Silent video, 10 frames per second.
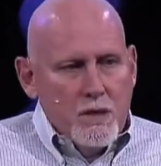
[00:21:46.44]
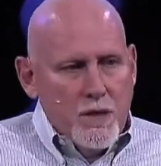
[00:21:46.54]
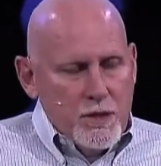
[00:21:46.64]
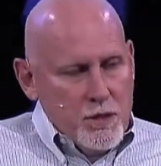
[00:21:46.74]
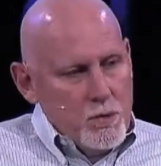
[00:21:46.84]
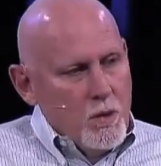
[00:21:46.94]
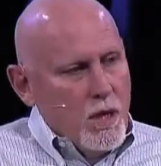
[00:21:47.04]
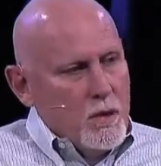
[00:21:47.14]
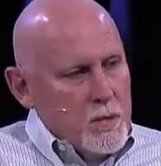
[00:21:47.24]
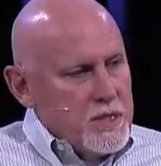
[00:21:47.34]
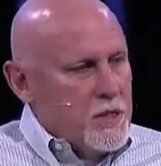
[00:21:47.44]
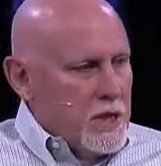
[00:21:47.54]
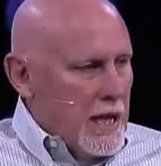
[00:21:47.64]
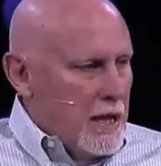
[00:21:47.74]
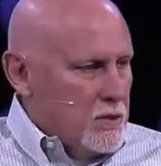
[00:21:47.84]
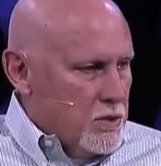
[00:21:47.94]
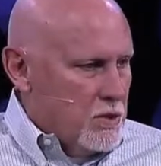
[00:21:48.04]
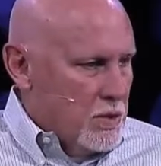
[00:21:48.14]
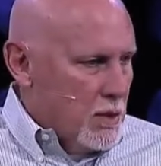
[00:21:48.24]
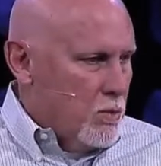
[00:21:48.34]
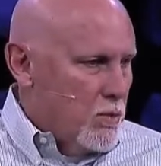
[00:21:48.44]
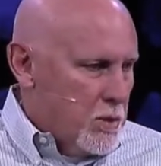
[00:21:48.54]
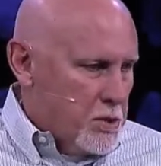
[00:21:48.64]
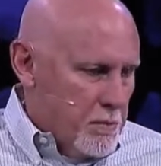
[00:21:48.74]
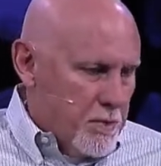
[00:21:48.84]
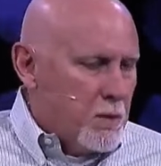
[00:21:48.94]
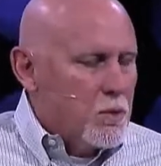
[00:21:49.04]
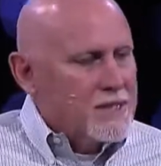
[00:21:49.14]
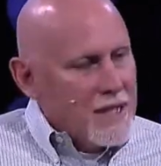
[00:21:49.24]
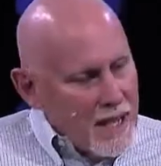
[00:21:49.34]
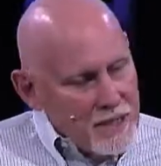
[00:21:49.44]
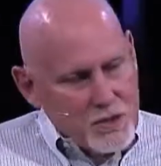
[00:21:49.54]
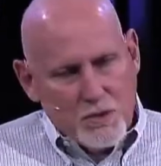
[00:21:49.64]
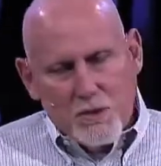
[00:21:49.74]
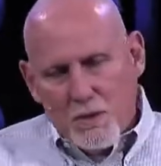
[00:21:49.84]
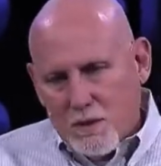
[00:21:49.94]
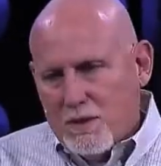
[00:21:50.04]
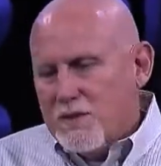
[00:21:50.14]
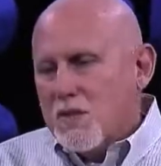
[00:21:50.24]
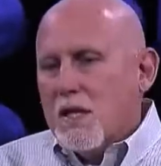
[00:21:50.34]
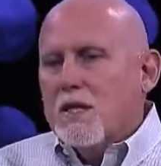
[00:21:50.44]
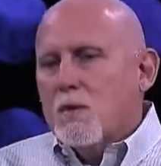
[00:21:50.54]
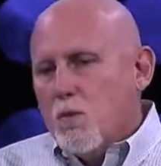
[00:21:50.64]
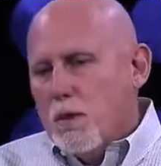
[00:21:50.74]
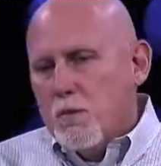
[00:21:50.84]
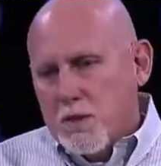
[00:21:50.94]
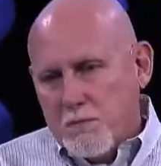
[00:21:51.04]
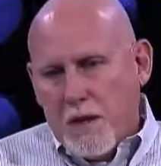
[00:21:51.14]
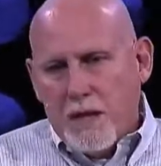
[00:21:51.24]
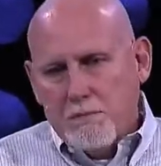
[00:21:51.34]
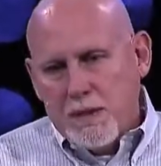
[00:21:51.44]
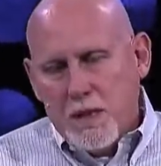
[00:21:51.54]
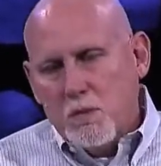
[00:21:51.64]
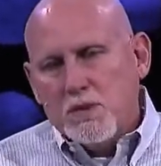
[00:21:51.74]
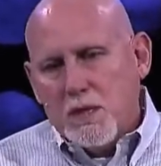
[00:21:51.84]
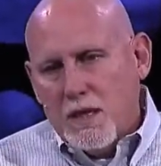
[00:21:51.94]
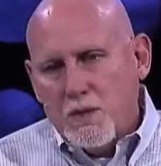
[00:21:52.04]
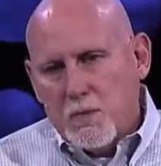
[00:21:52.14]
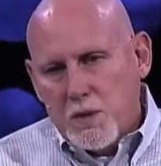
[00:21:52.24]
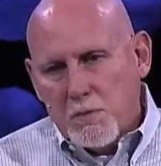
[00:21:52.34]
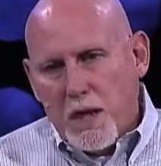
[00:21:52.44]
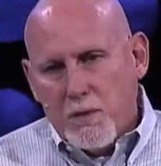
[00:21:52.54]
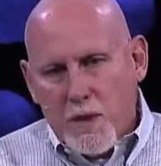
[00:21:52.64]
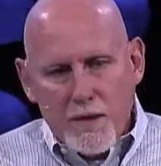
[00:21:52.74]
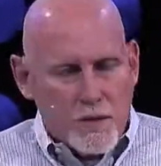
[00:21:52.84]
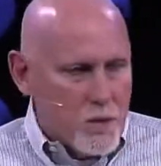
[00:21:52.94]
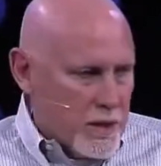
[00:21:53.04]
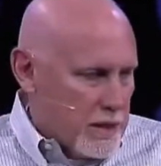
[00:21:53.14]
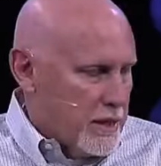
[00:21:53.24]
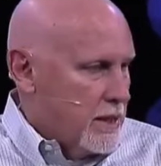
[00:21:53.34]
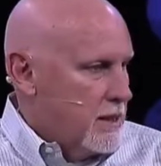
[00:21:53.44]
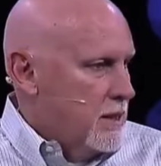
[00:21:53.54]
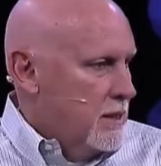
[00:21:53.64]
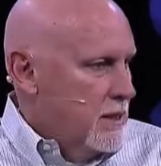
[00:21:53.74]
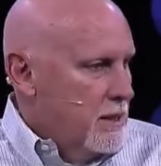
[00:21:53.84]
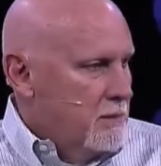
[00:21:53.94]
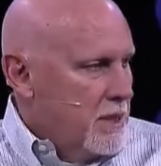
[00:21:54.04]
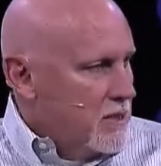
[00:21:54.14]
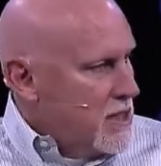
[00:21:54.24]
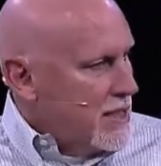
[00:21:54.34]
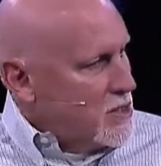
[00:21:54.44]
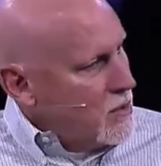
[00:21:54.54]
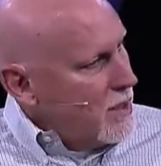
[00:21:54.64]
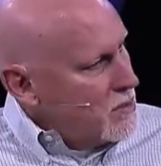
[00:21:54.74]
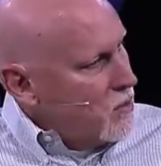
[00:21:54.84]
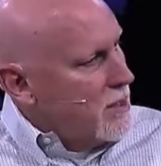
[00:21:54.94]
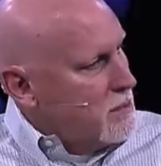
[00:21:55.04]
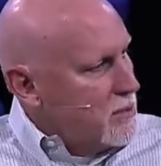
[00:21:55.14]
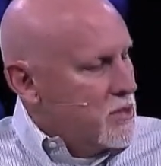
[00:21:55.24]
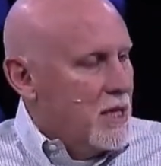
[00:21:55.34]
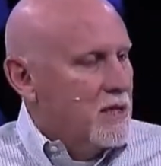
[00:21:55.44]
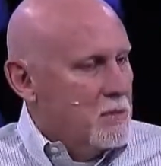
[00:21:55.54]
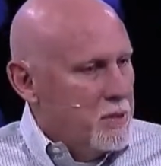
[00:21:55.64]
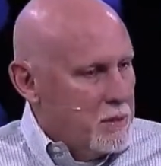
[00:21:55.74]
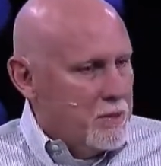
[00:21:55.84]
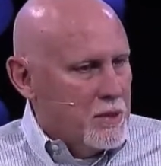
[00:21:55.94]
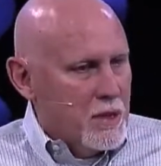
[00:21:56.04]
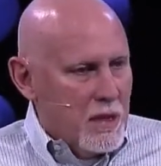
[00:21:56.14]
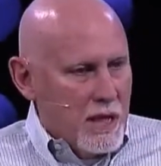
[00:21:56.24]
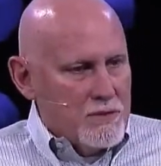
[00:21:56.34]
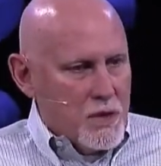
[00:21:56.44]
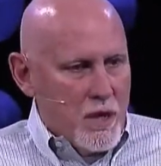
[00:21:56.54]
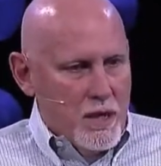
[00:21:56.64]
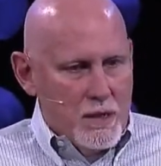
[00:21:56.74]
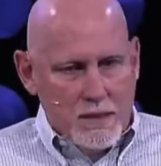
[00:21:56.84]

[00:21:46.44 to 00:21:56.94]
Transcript: that you are reaching out to, they will tend to, I won't even say they will respond, but they will tend to respond rather quickly, because that's the way 20% of the people in our lives are.